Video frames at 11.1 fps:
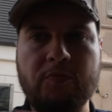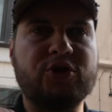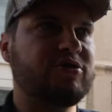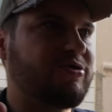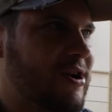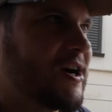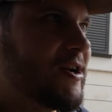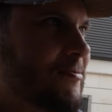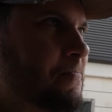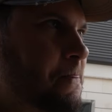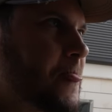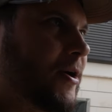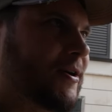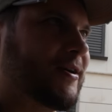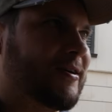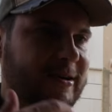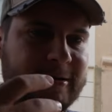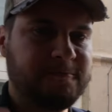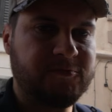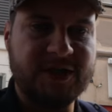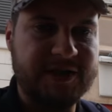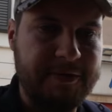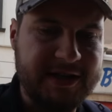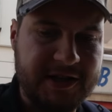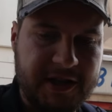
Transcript: to try it, it's an amazing